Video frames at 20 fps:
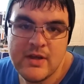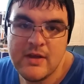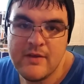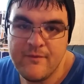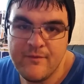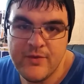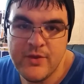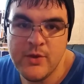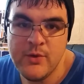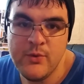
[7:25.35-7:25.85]

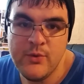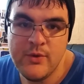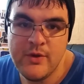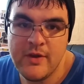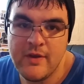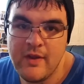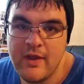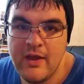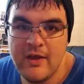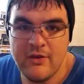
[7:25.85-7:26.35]
feud
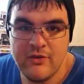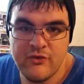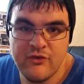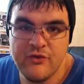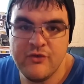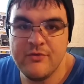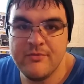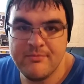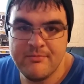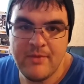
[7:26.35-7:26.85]
and they
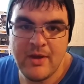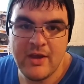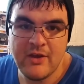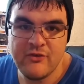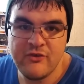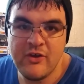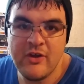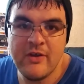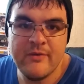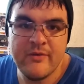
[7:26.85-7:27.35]
make
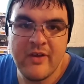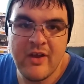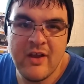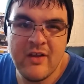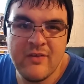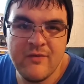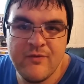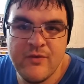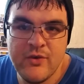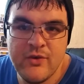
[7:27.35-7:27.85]
it change
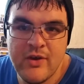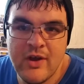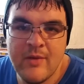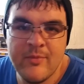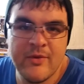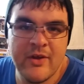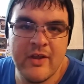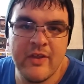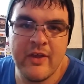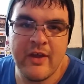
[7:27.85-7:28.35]
hands a few
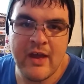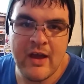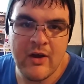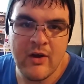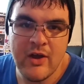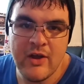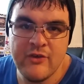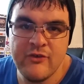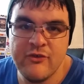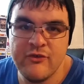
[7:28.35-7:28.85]
times, kind of like how
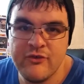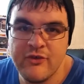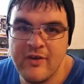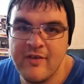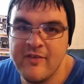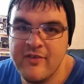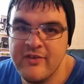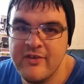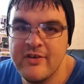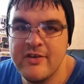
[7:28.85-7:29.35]
Edge and
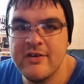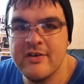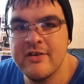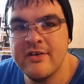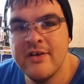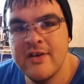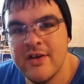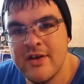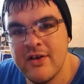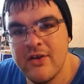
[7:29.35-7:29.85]
John
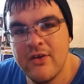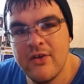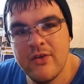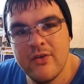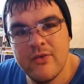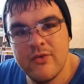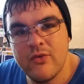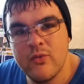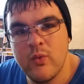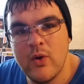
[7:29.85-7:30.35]
Cena
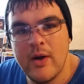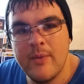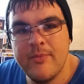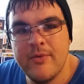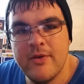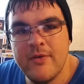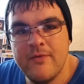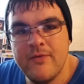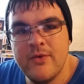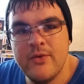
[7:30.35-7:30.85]
swapped
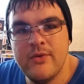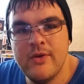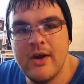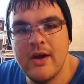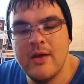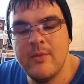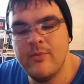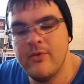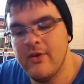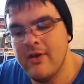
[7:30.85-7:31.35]
it a few
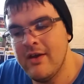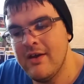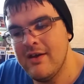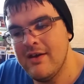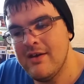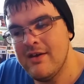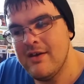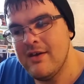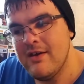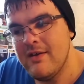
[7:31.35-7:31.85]
times,
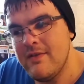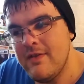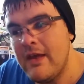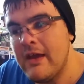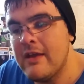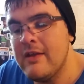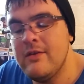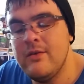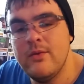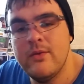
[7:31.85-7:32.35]

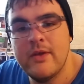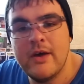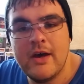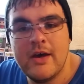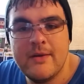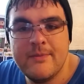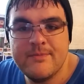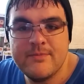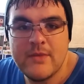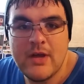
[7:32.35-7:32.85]
they can do
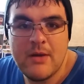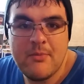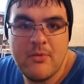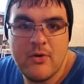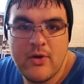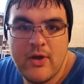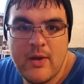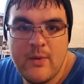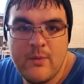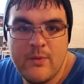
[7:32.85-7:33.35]
that. I'm
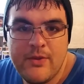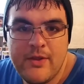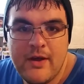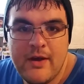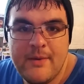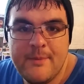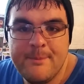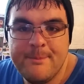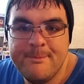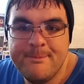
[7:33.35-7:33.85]
okay with
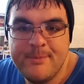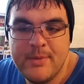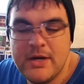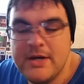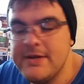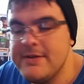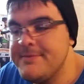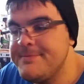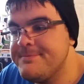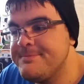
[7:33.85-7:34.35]
that.
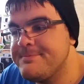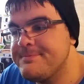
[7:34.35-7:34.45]
But,